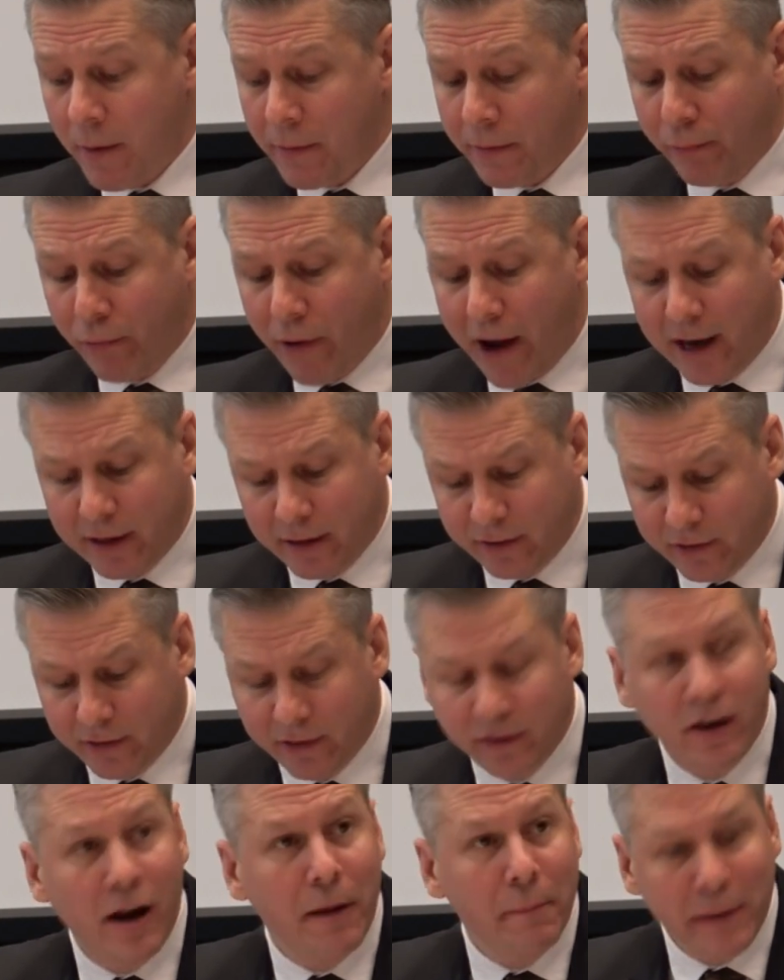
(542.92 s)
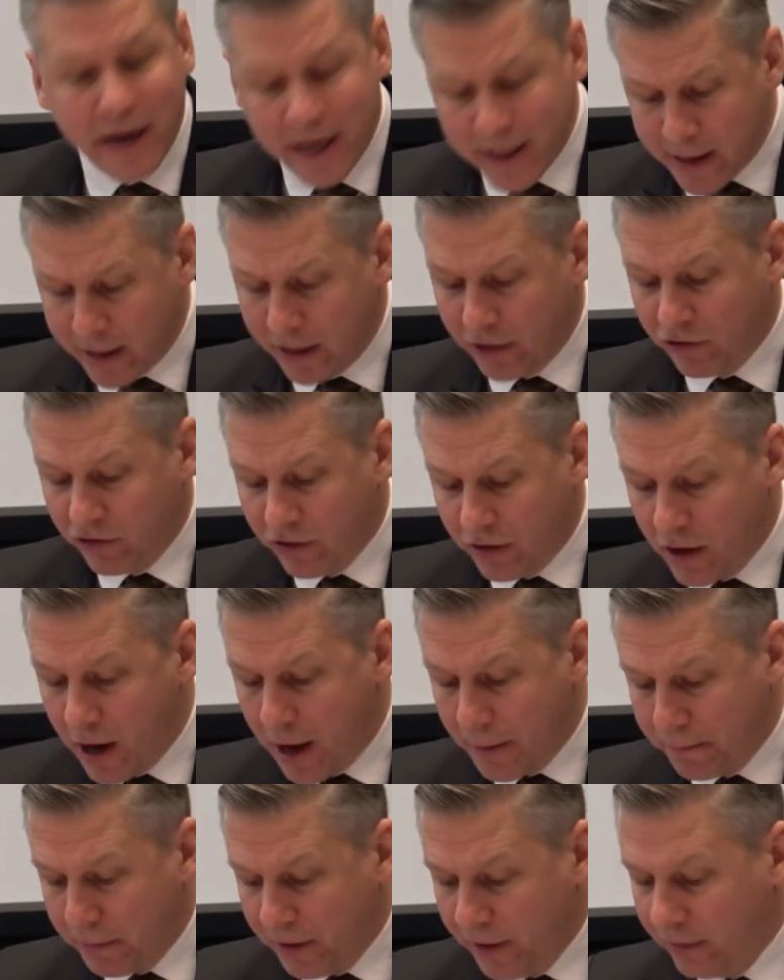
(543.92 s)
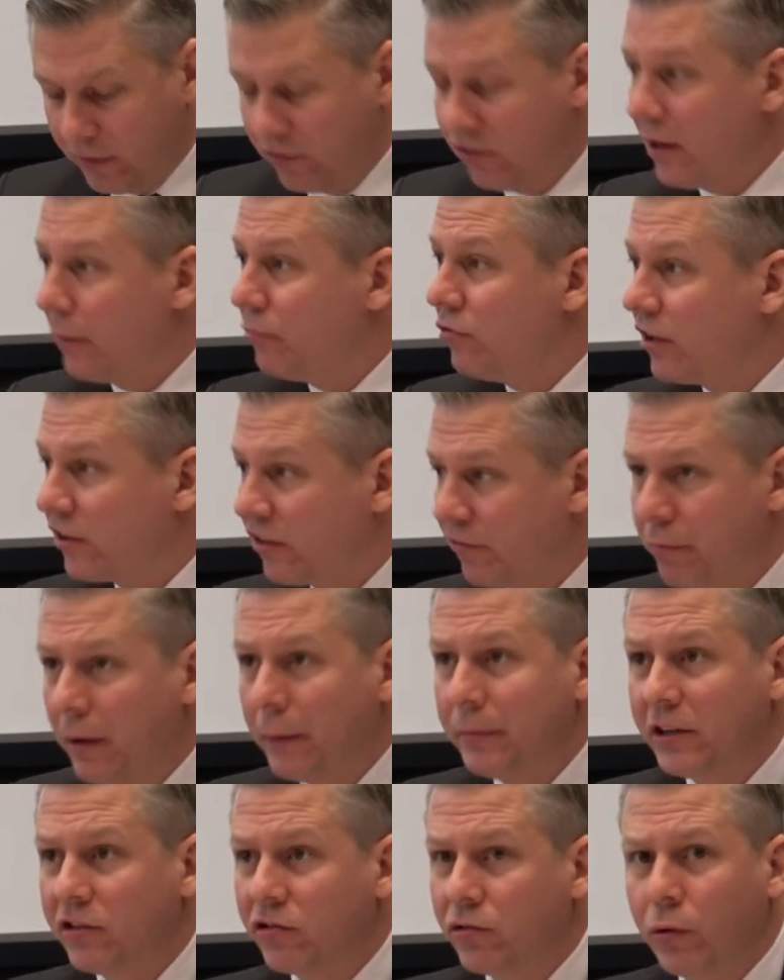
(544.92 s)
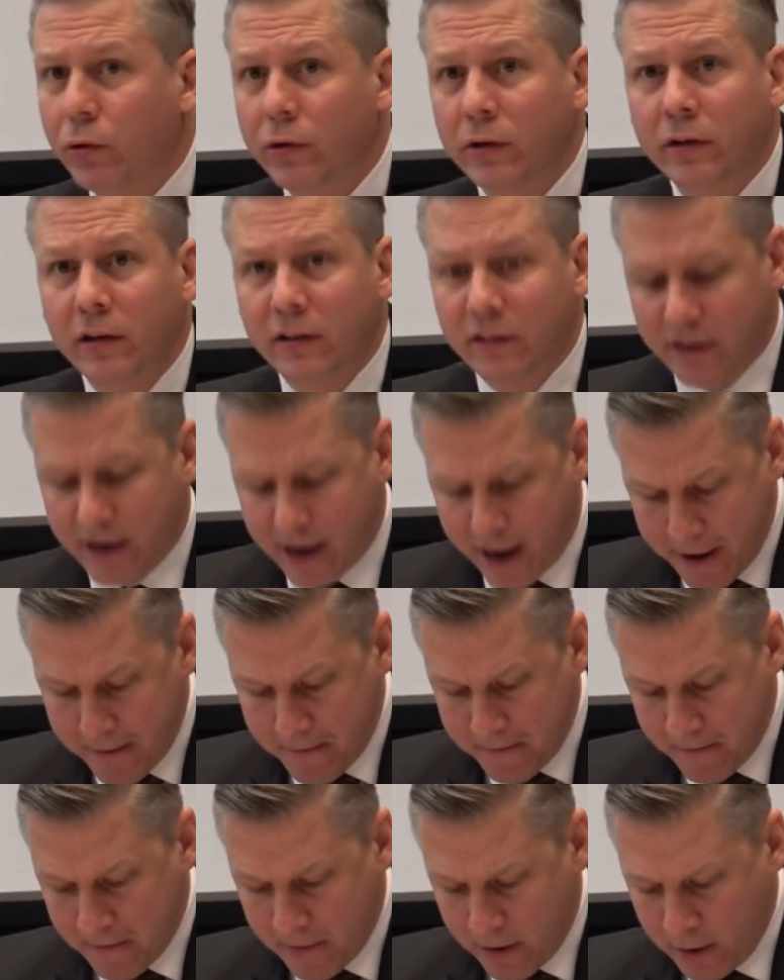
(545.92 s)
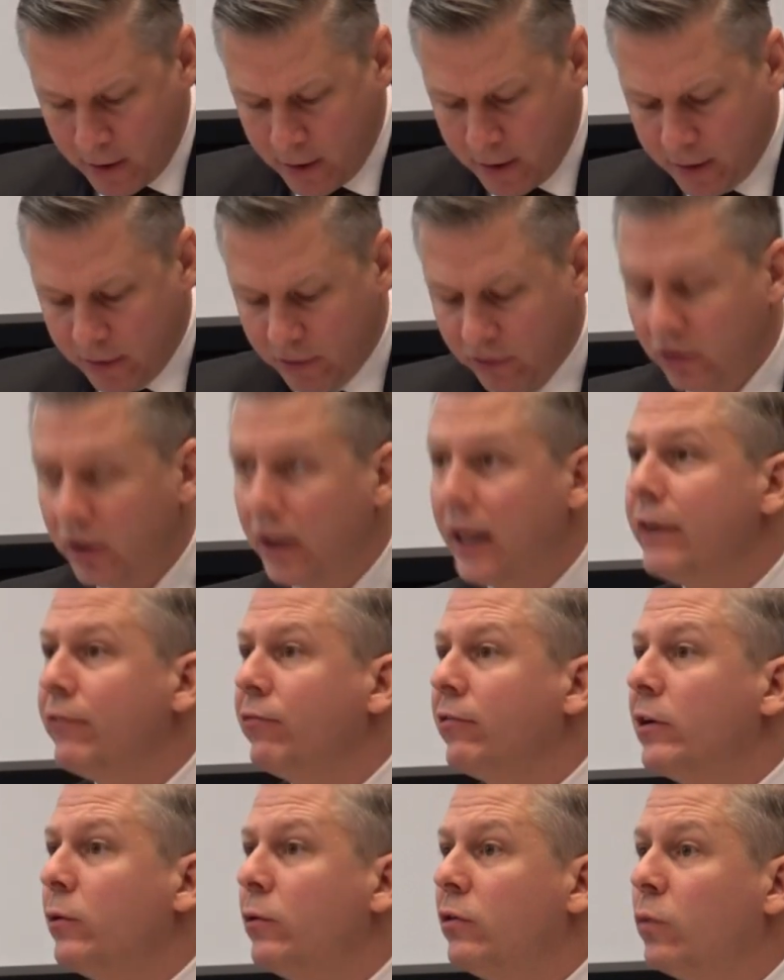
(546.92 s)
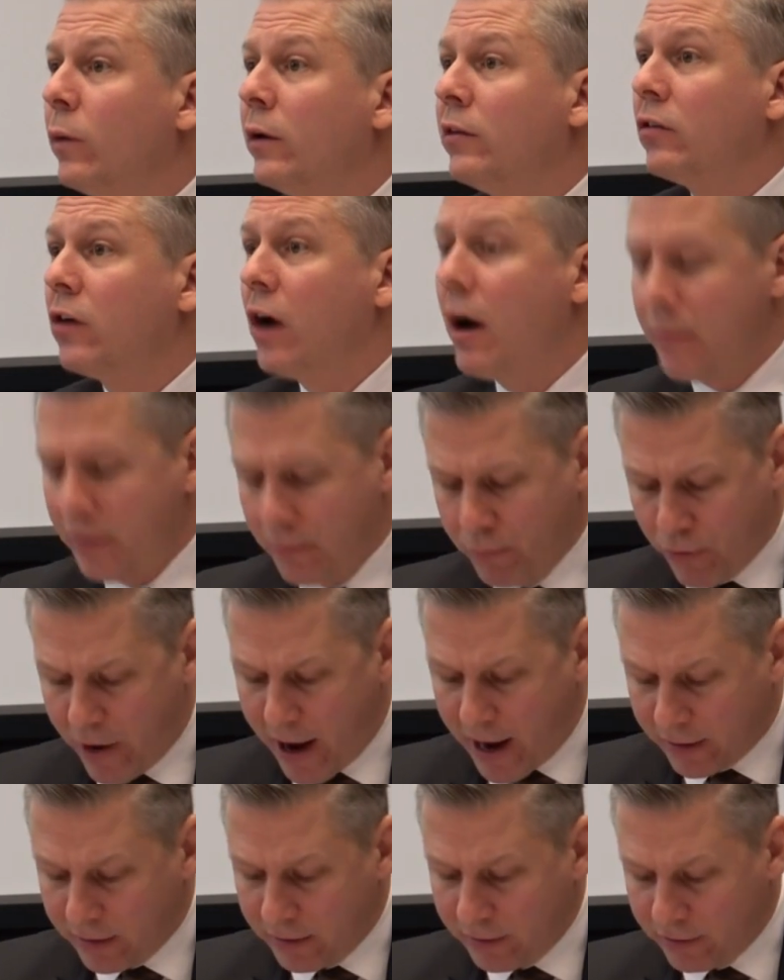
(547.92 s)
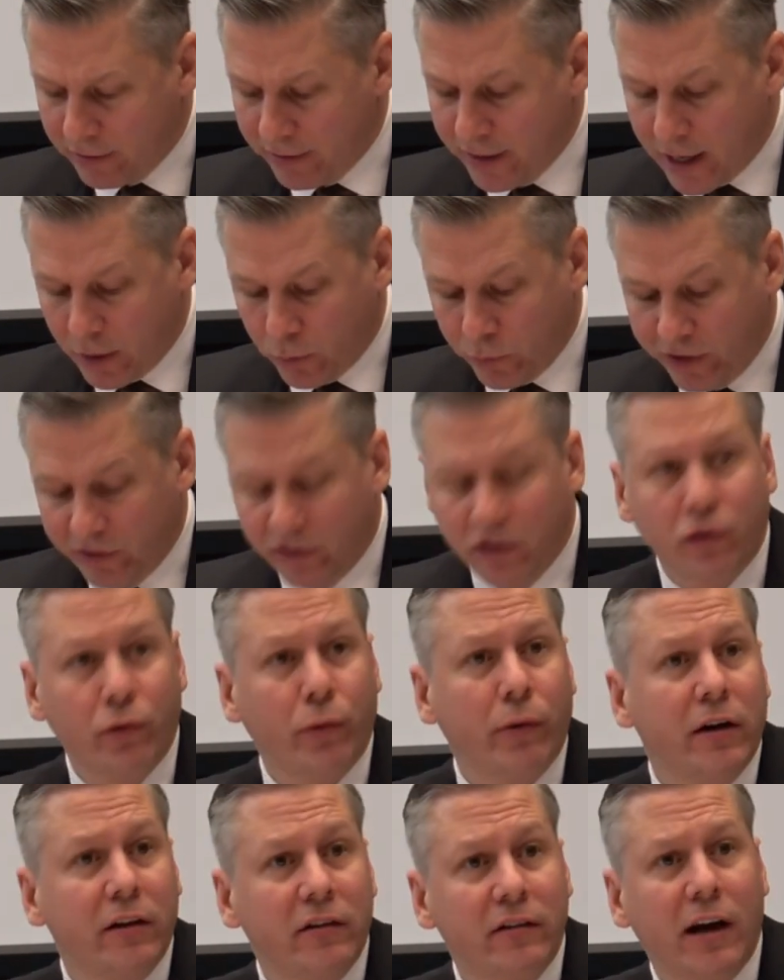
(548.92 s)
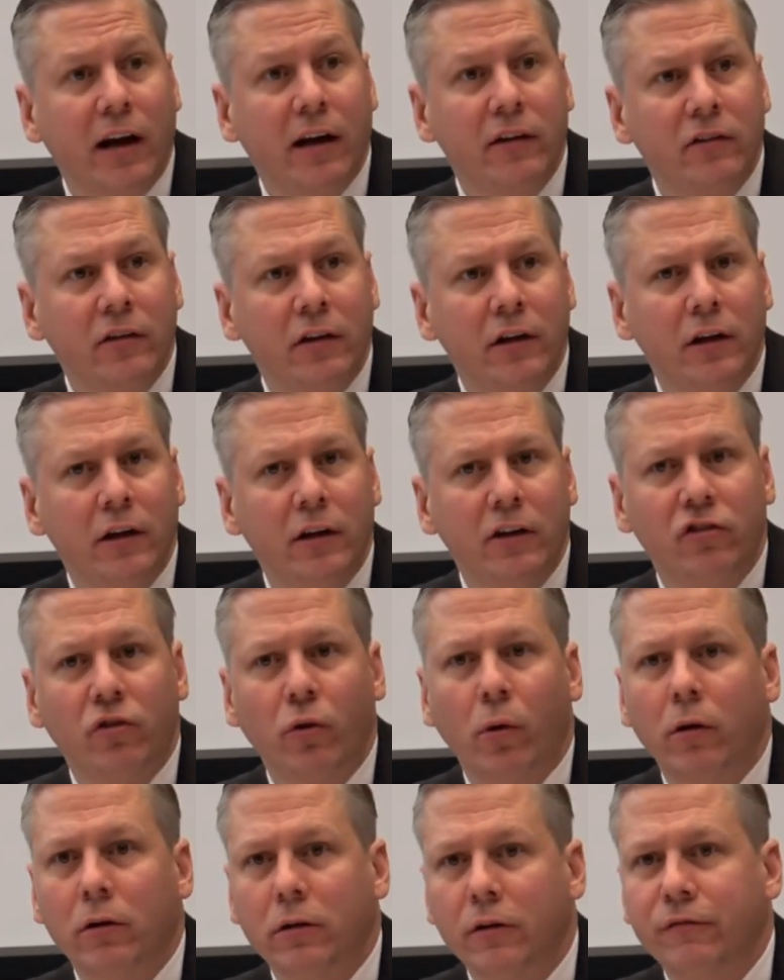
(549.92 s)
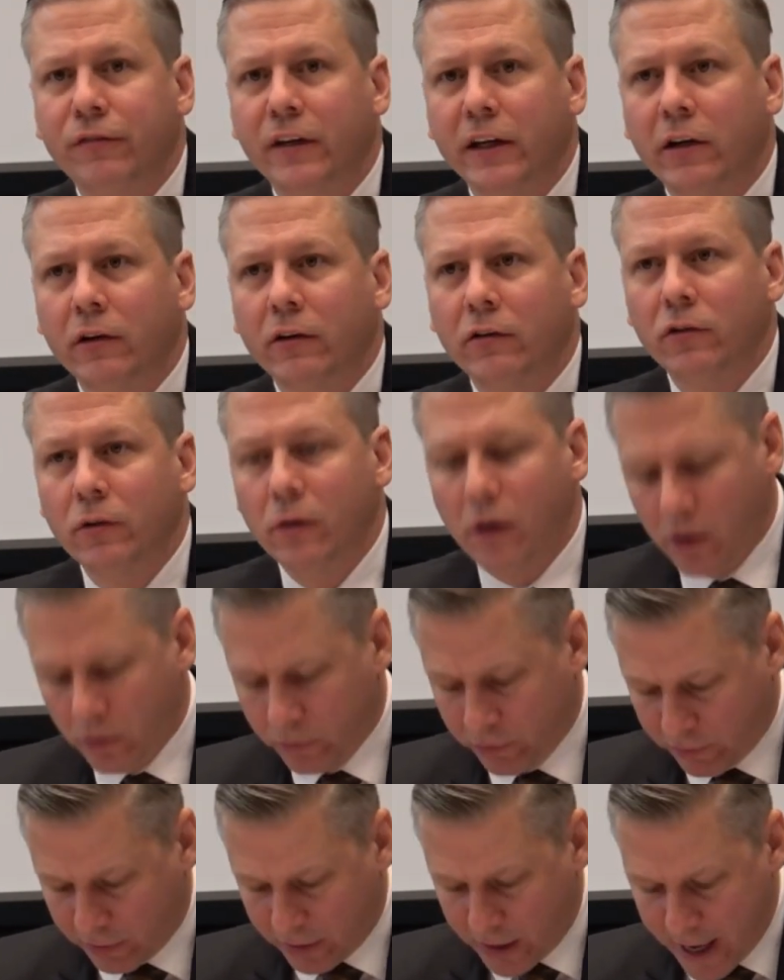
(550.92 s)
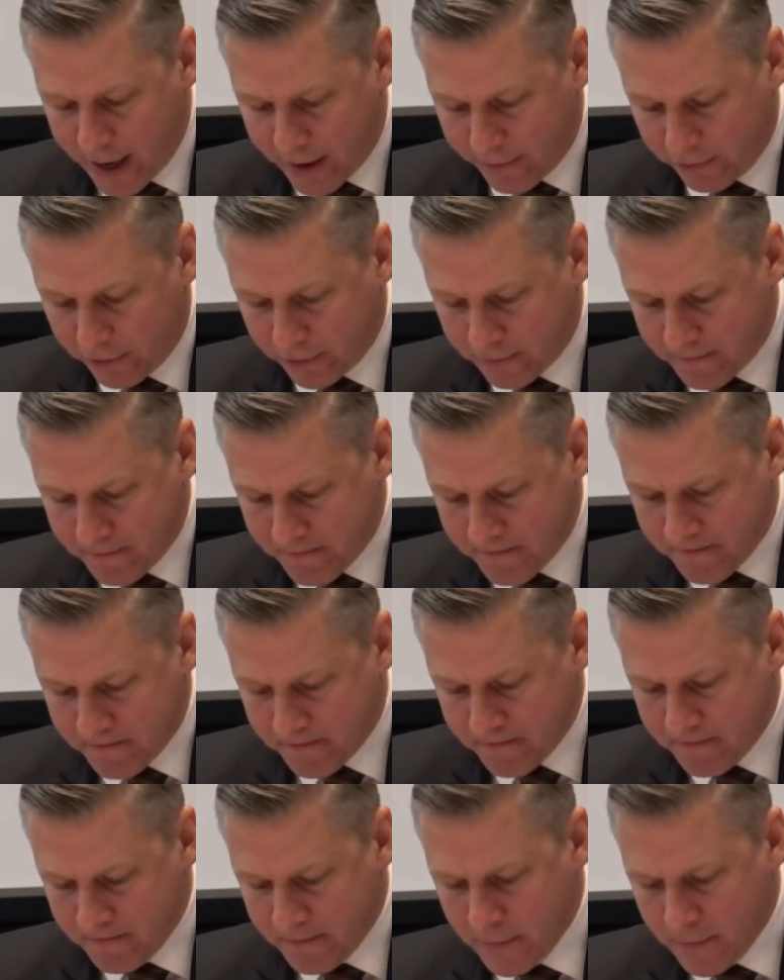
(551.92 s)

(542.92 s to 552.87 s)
common practice does not mean that it should not be the subject of public scrutiny today. Slavery was once common practice, yet we still criticize historical figures who own slaves.